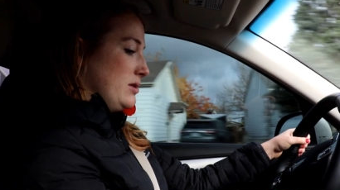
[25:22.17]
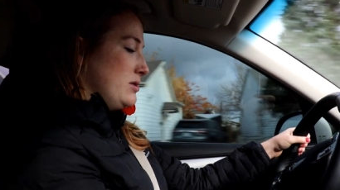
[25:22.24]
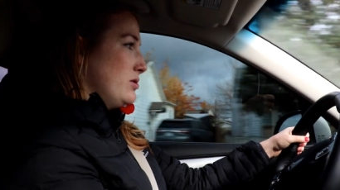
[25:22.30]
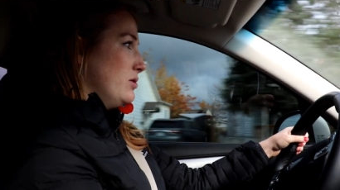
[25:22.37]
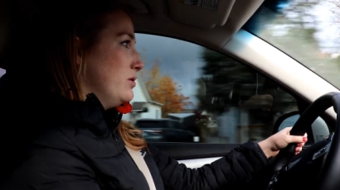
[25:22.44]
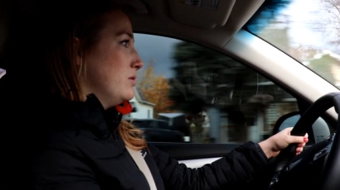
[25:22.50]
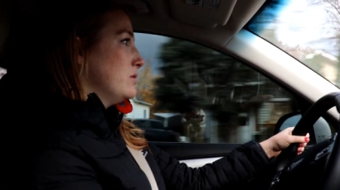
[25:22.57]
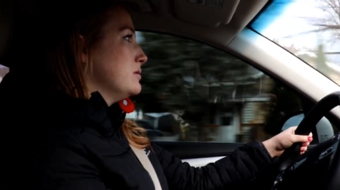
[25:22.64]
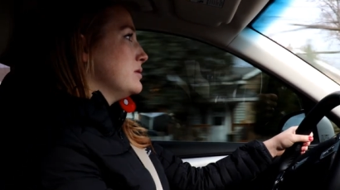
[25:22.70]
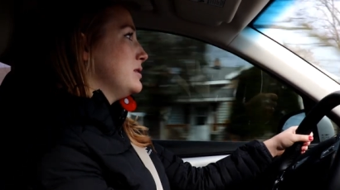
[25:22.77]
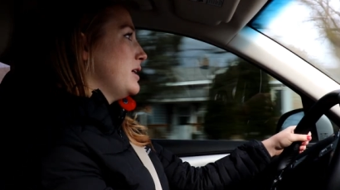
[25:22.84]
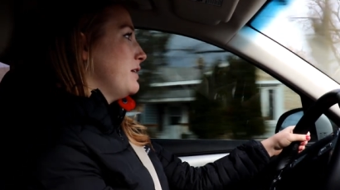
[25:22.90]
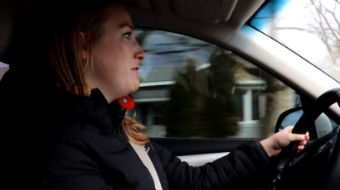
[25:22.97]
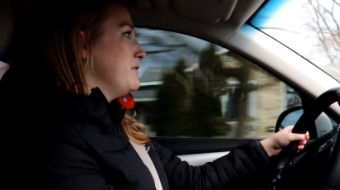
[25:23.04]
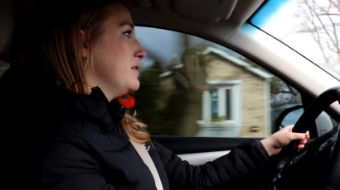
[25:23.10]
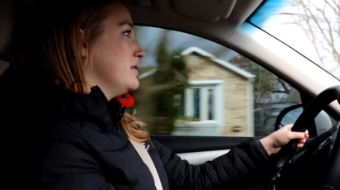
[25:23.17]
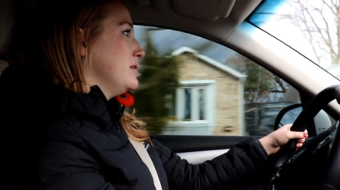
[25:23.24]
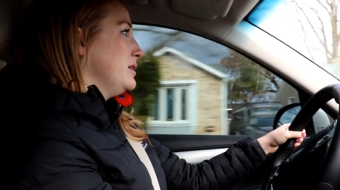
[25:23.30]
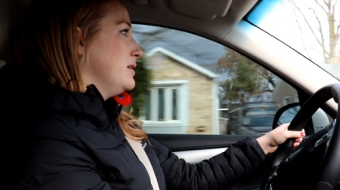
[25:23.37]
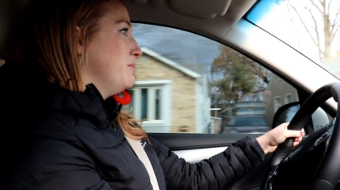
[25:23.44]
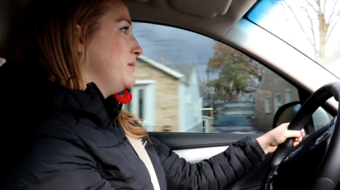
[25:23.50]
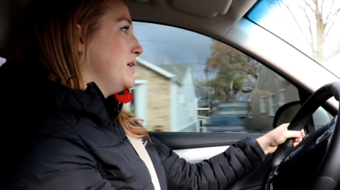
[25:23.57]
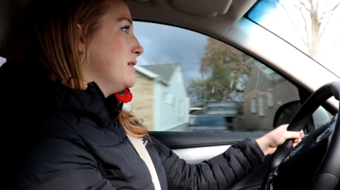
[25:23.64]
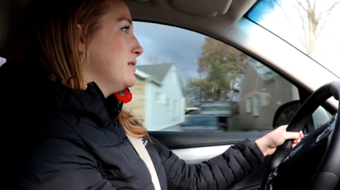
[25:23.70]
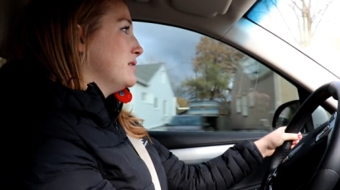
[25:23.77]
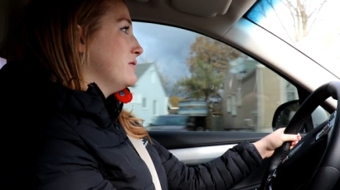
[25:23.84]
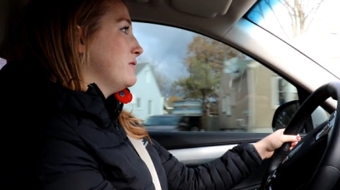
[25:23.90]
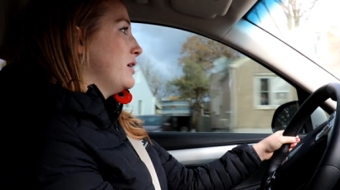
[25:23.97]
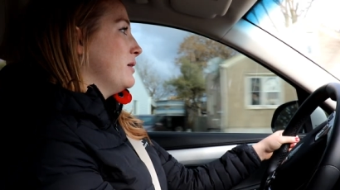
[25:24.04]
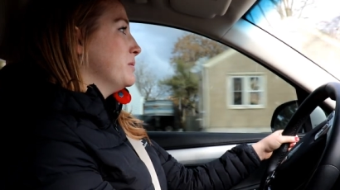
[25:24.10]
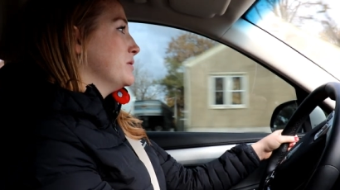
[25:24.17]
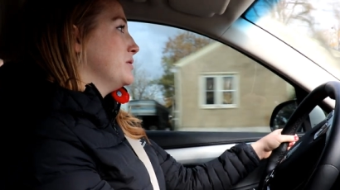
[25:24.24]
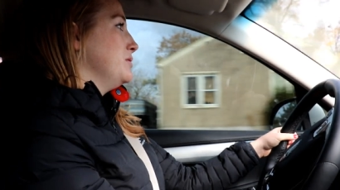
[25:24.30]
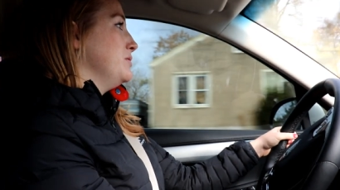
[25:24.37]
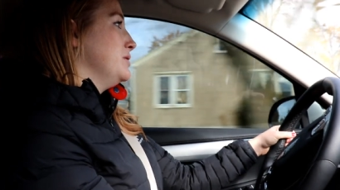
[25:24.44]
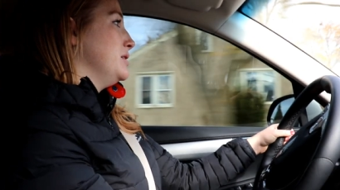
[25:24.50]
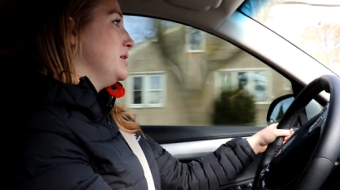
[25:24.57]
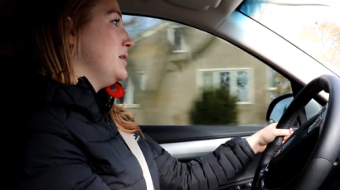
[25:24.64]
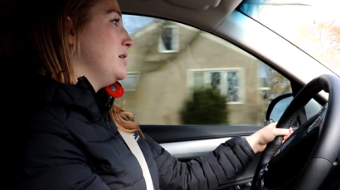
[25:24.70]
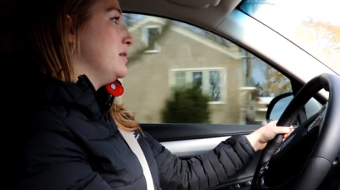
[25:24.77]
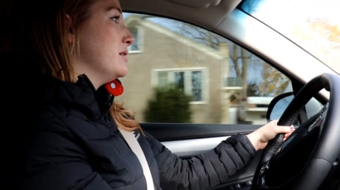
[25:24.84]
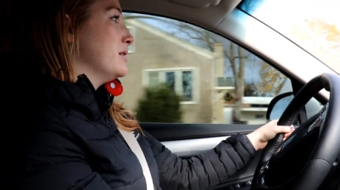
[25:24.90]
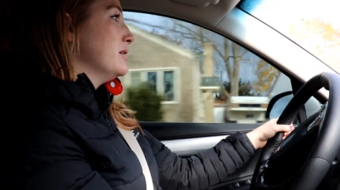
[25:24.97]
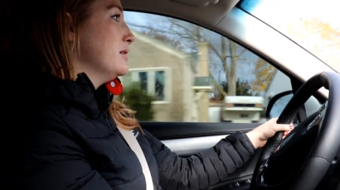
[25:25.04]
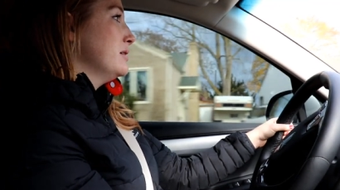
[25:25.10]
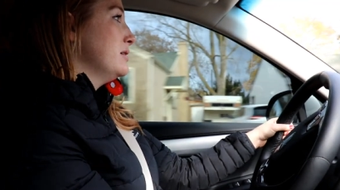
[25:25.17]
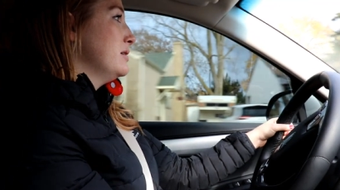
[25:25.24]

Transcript: So definitely a mix of opportunity here.